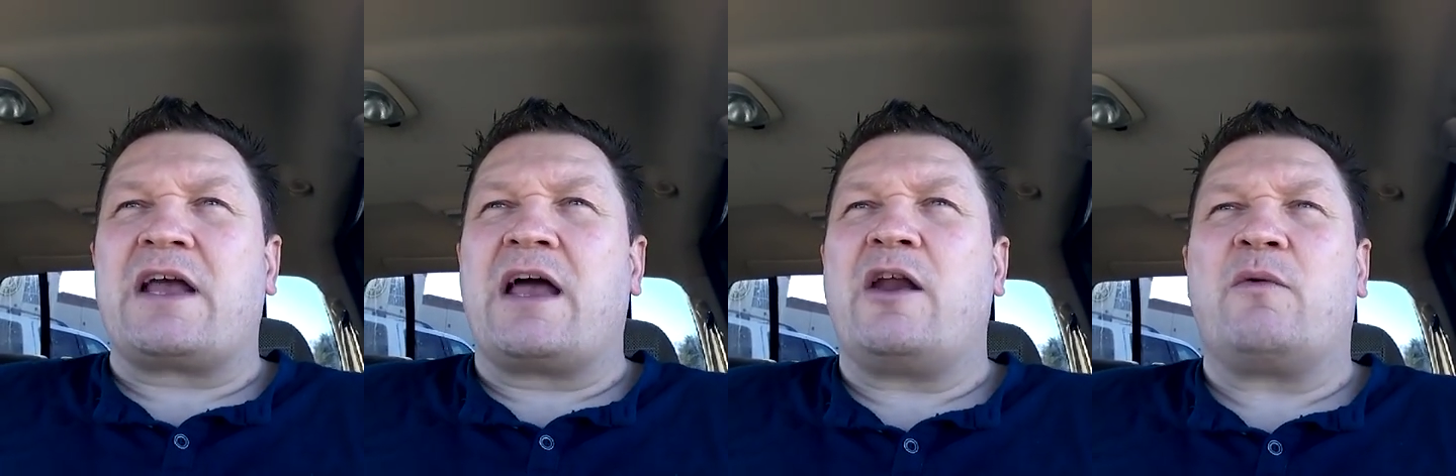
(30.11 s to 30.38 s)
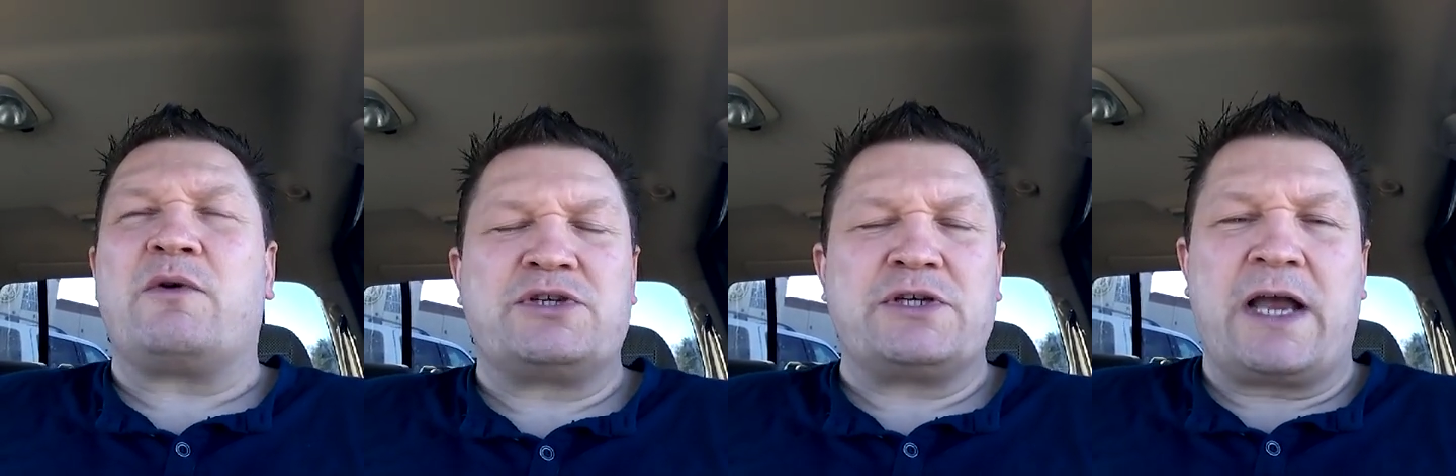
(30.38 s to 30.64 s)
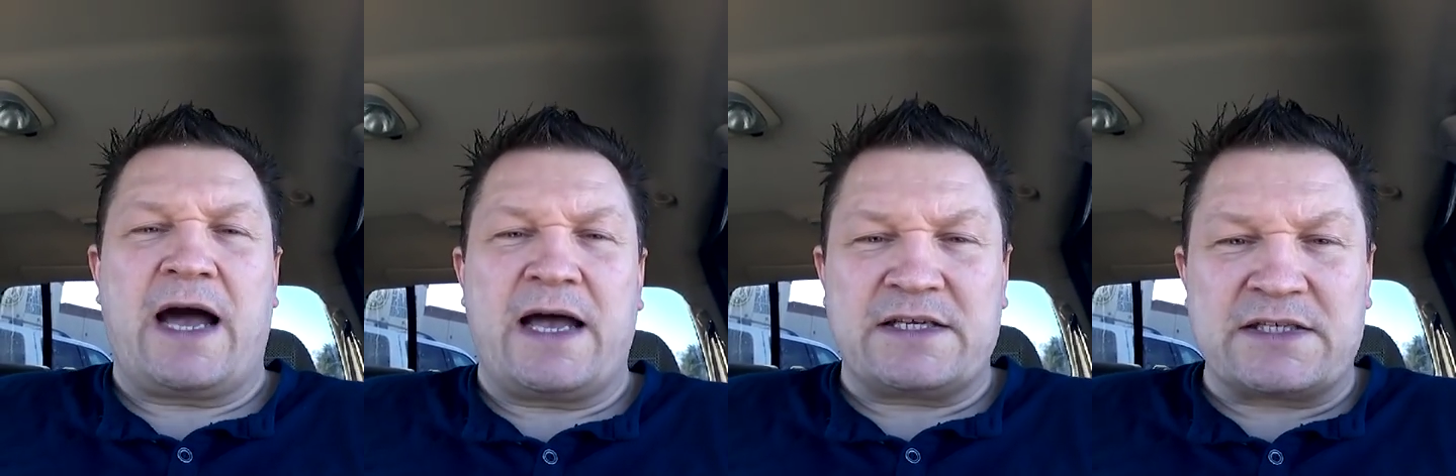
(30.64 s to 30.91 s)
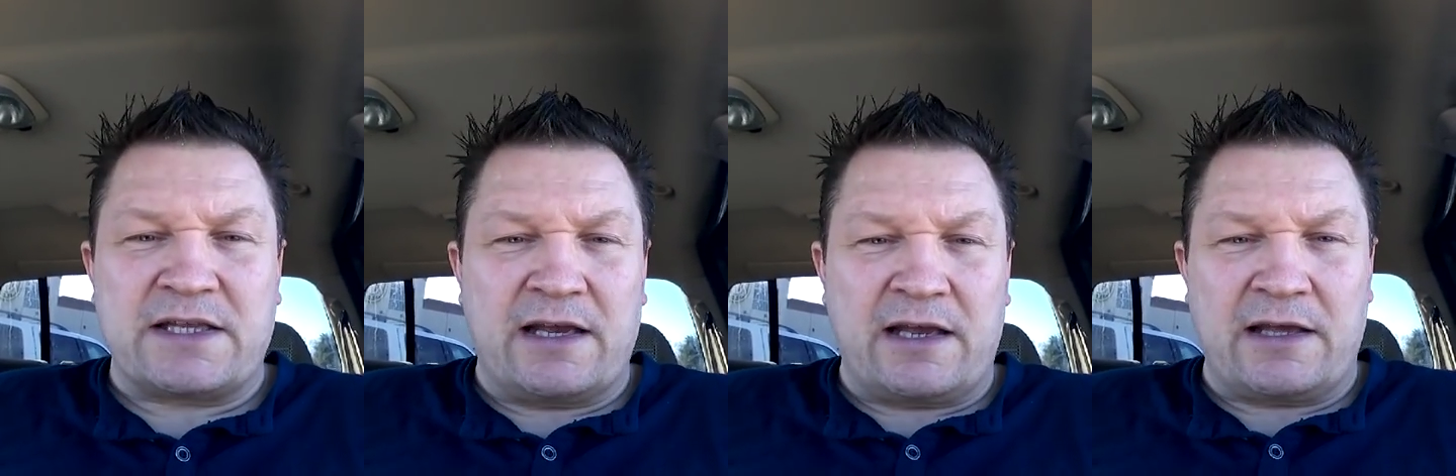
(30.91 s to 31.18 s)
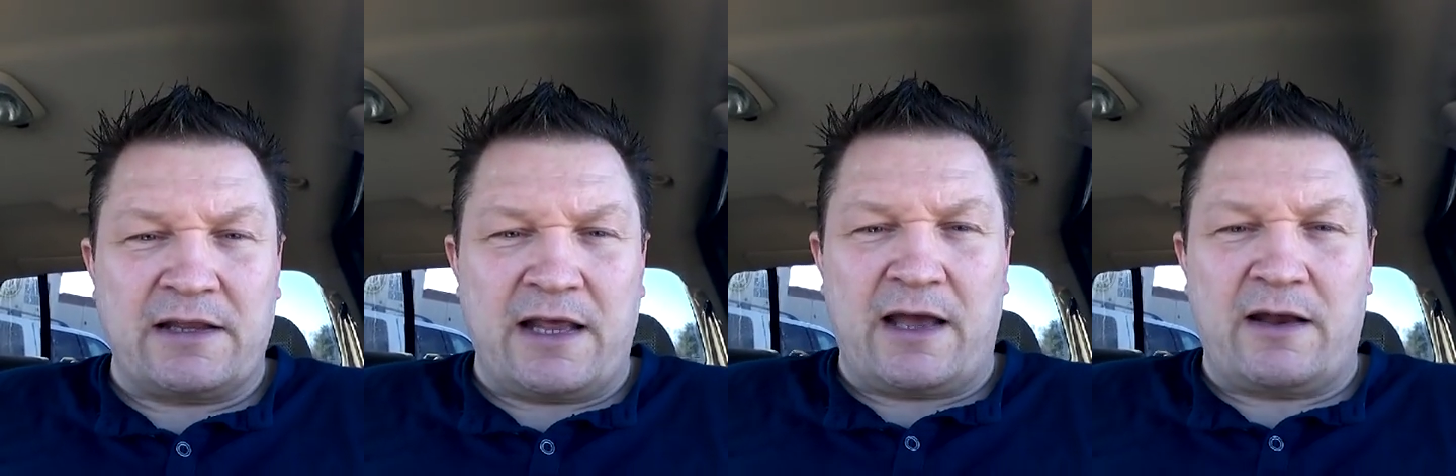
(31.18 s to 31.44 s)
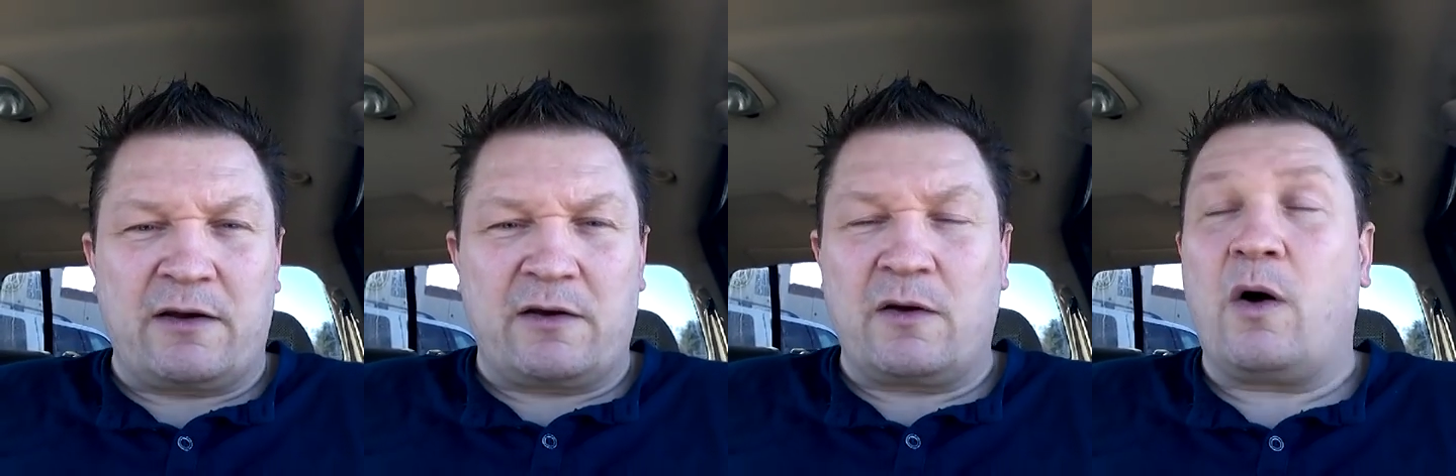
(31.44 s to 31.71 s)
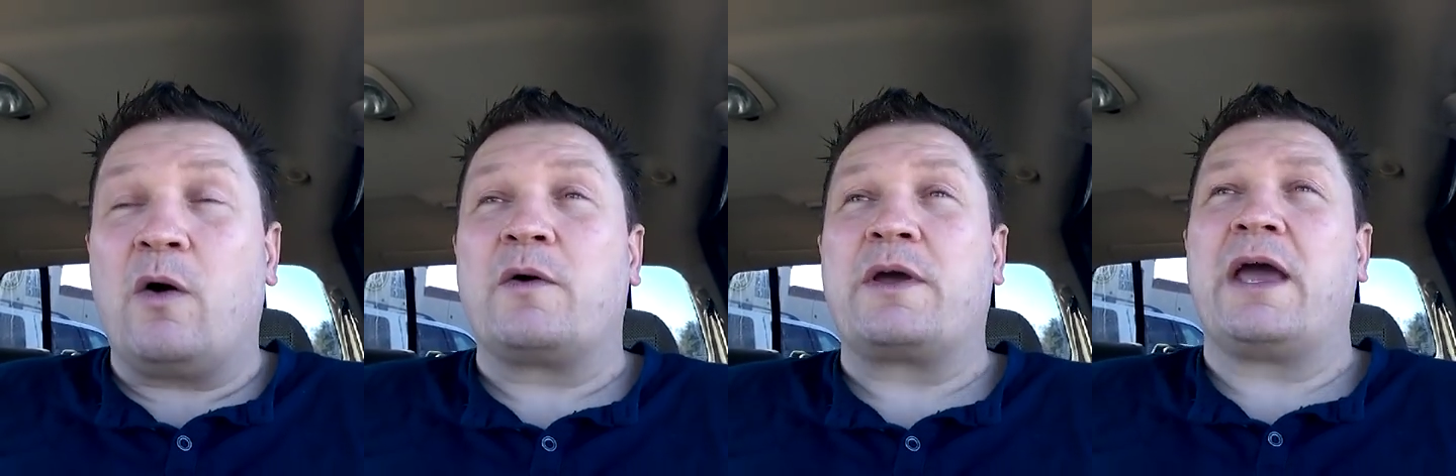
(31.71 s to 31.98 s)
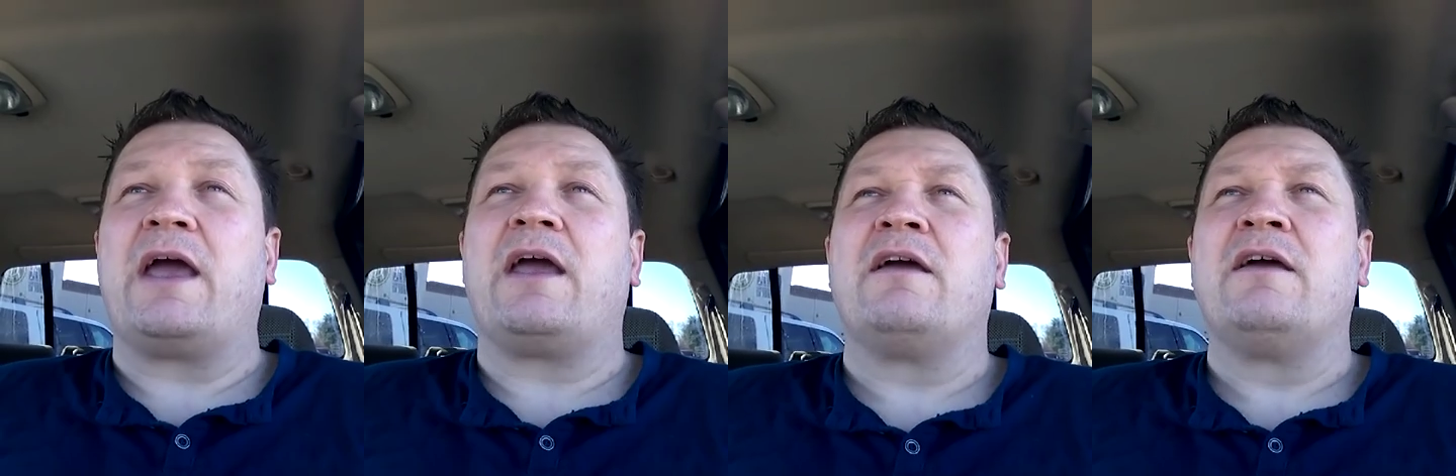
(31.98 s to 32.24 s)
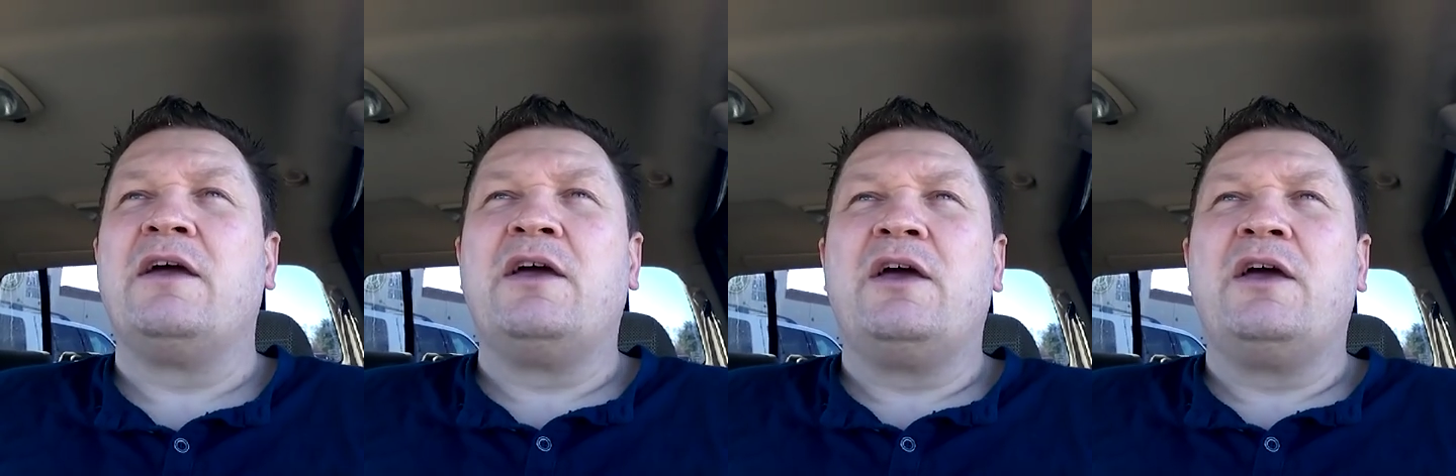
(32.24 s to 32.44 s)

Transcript: I don't want you guys thinking that, okay,